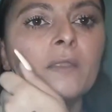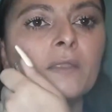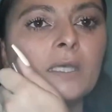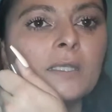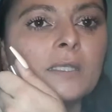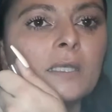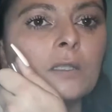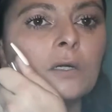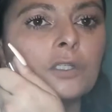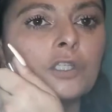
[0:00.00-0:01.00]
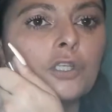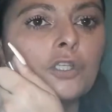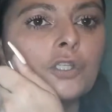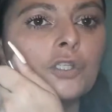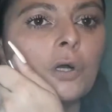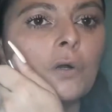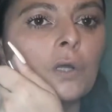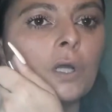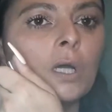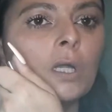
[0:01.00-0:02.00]
This looks so
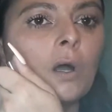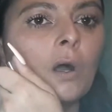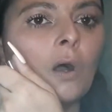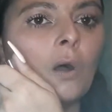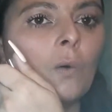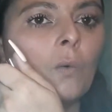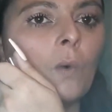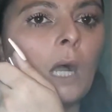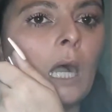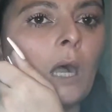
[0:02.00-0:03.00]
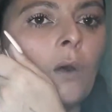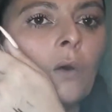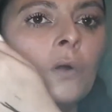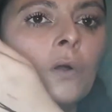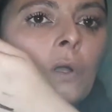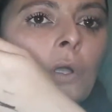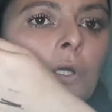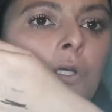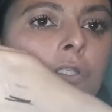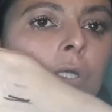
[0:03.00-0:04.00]
good. Oh, wow.
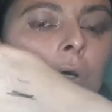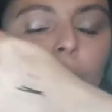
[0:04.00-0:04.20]
So